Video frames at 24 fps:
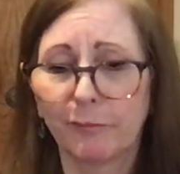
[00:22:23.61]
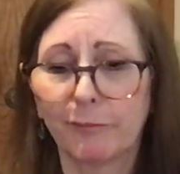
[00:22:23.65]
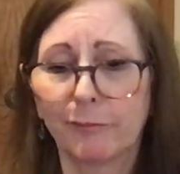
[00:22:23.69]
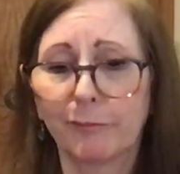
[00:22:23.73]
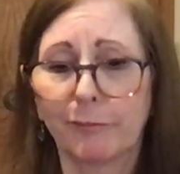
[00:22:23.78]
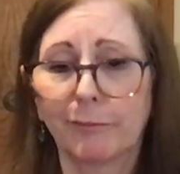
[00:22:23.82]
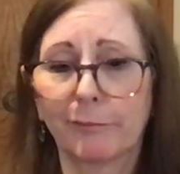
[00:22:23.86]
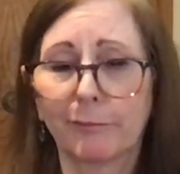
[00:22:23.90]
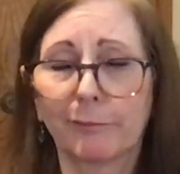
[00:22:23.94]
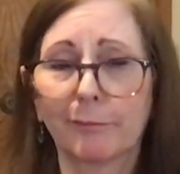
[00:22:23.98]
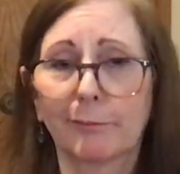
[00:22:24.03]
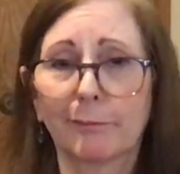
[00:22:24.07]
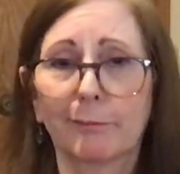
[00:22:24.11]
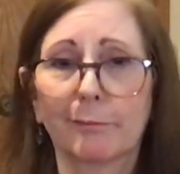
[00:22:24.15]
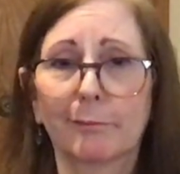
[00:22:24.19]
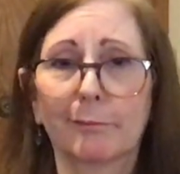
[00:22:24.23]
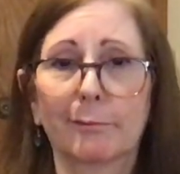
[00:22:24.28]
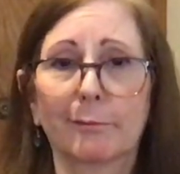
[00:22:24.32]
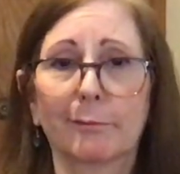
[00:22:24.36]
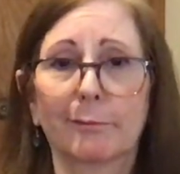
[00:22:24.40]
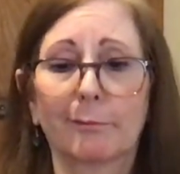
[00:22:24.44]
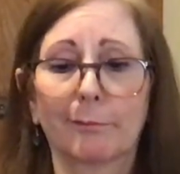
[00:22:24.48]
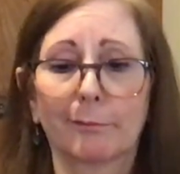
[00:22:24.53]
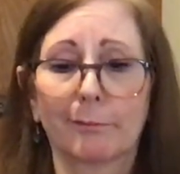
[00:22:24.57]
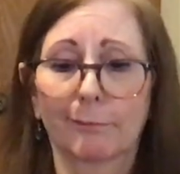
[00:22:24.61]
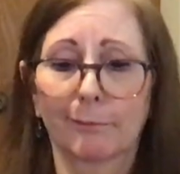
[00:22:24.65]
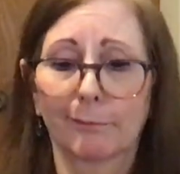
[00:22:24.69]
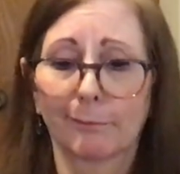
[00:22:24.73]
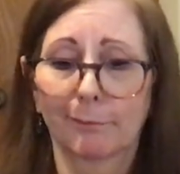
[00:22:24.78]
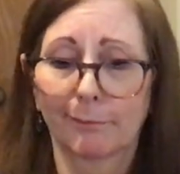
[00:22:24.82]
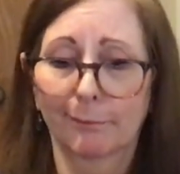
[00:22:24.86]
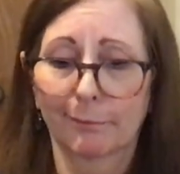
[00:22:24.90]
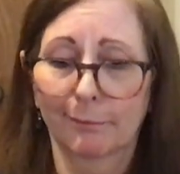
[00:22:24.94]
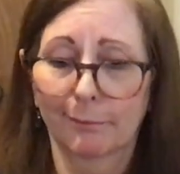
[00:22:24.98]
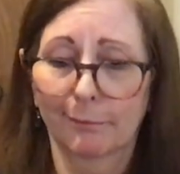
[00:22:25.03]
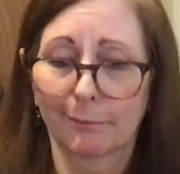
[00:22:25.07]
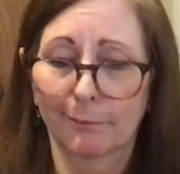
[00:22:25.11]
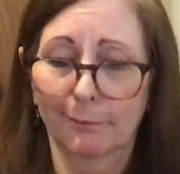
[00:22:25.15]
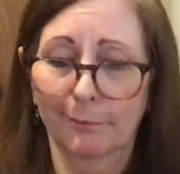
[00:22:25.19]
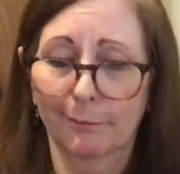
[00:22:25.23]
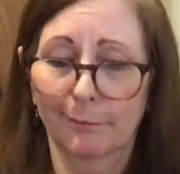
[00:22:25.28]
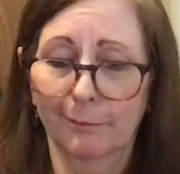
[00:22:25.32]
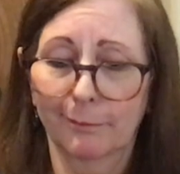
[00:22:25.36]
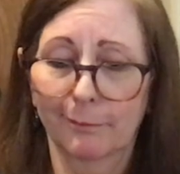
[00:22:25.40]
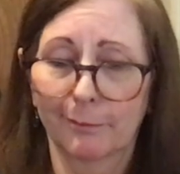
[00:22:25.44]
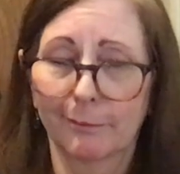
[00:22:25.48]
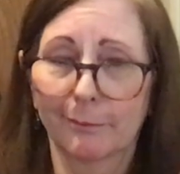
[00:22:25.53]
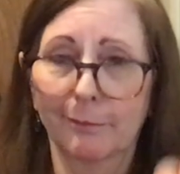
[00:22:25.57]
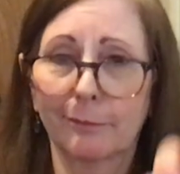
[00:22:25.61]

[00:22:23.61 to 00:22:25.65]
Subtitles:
[no speech]